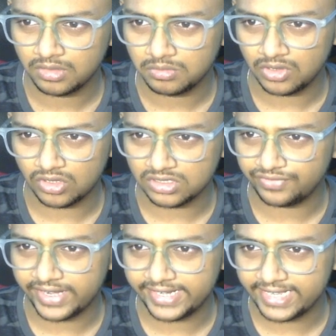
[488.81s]
because if
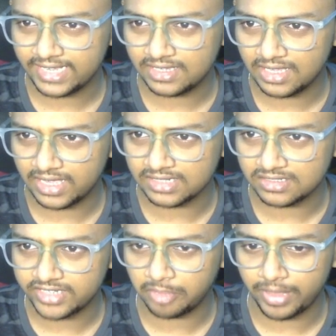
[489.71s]
I take, he can just
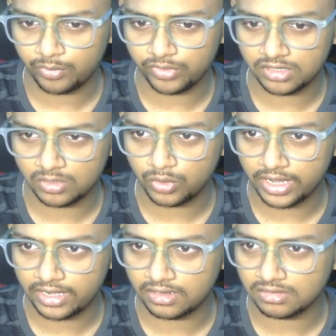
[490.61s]
take back with the rook,
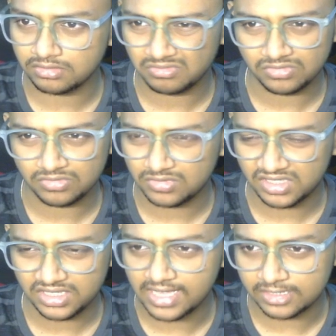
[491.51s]
and
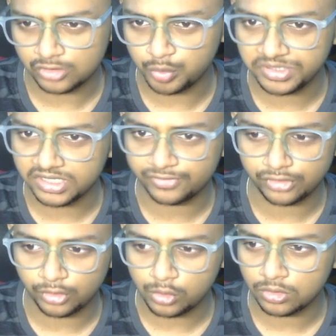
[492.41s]
he has 2 pieces for the
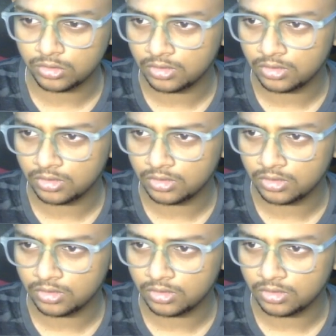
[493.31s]
rook.